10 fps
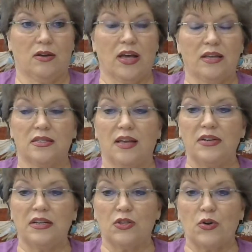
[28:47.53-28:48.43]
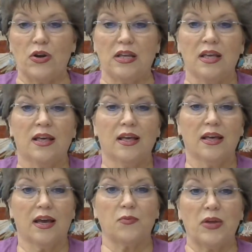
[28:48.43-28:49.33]
Okay, 73,
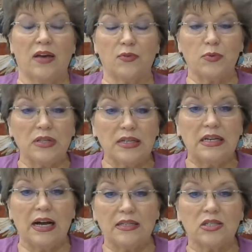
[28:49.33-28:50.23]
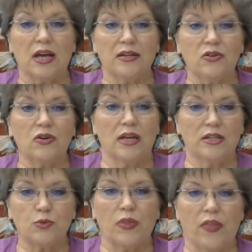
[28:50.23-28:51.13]
and we have a really nice catered
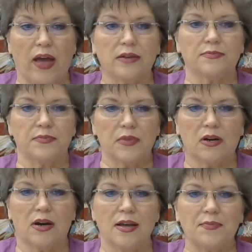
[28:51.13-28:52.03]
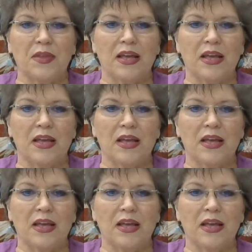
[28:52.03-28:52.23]
lunch with that. All right.